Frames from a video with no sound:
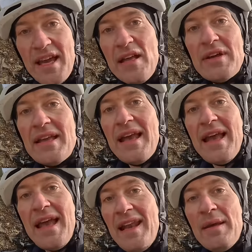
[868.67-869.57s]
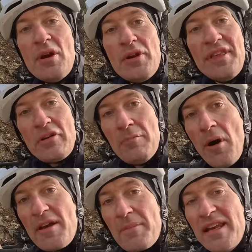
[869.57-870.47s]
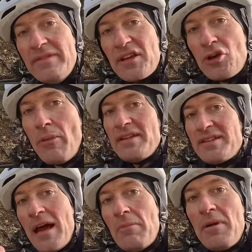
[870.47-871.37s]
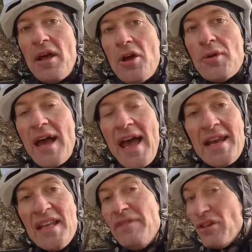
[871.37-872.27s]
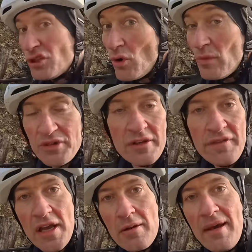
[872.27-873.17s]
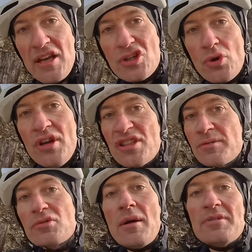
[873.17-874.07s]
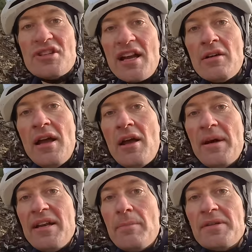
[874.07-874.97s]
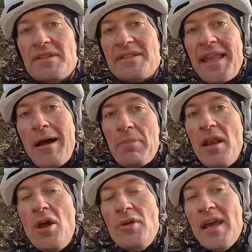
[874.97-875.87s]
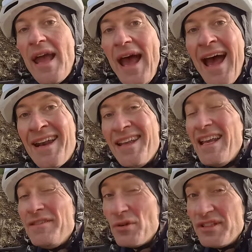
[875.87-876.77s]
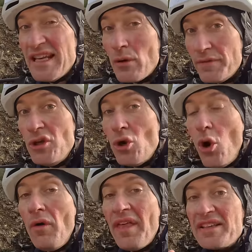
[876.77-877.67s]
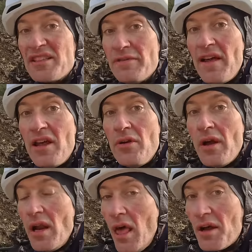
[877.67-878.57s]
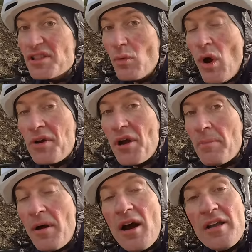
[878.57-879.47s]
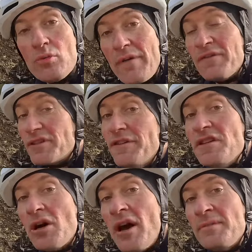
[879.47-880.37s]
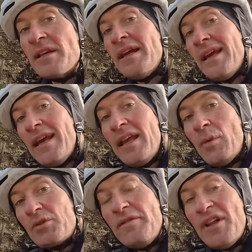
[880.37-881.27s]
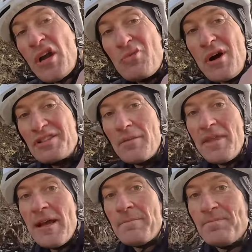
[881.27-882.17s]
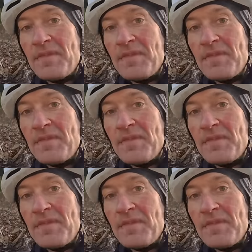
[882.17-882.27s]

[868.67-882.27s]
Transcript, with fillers: Anyway, let me know what you think of the bike by leaving a comment down below. And if you enjoyed watching the video, make sure you subscribe to the channel by the button down below. And if you want to see a review of that Cervelo Lux World Cup, I reference a few times, and watch that video right up there.